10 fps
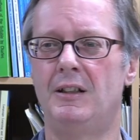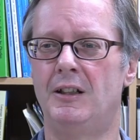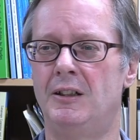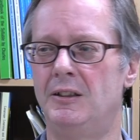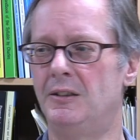
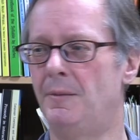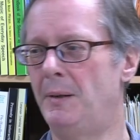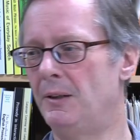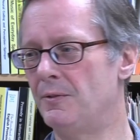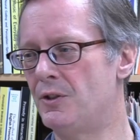
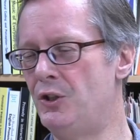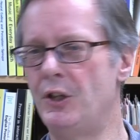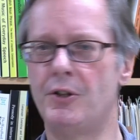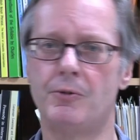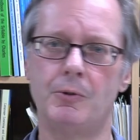about
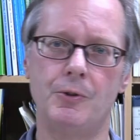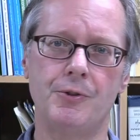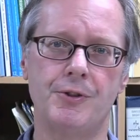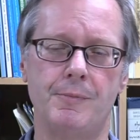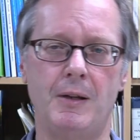gender
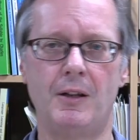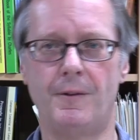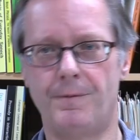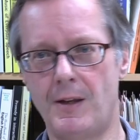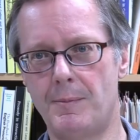roles, male
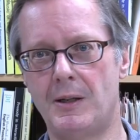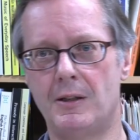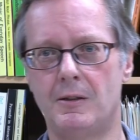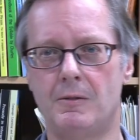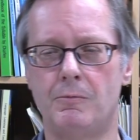and
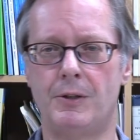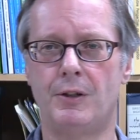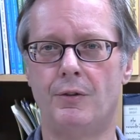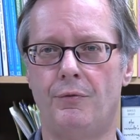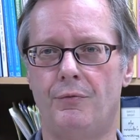female? What
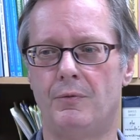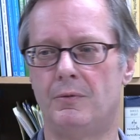are